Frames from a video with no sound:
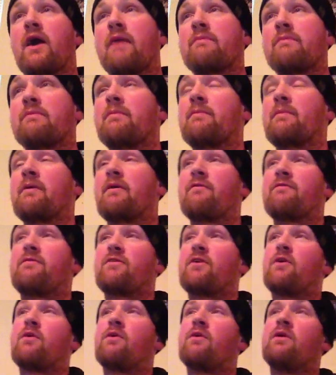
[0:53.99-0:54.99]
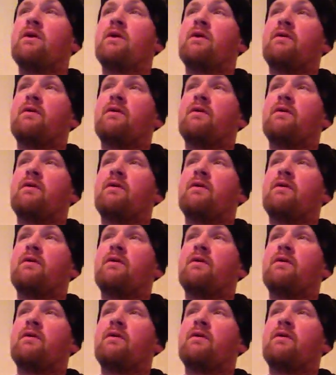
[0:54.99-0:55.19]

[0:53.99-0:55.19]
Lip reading: I'm a Melfo.